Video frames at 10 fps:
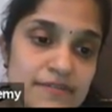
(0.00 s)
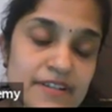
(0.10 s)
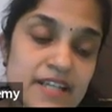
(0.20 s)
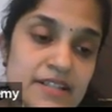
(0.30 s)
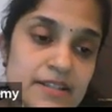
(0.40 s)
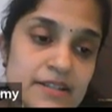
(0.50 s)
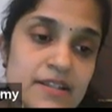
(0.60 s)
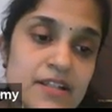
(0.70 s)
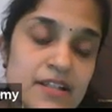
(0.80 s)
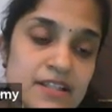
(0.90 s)

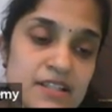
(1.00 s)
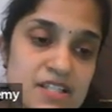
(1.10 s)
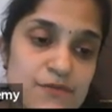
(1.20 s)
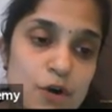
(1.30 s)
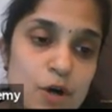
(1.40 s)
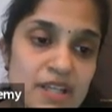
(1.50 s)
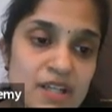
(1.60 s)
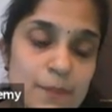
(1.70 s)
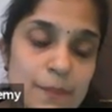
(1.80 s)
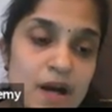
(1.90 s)
wherein it is forming a
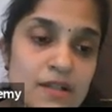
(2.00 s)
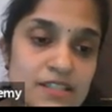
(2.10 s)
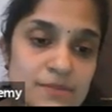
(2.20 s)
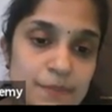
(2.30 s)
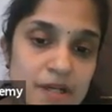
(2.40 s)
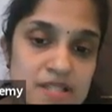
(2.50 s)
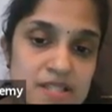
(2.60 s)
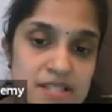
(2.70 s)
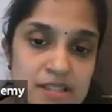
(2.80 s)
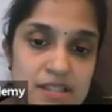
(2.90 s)
part and
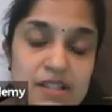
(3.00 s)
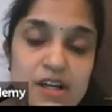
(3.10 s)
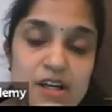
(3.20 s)
parcel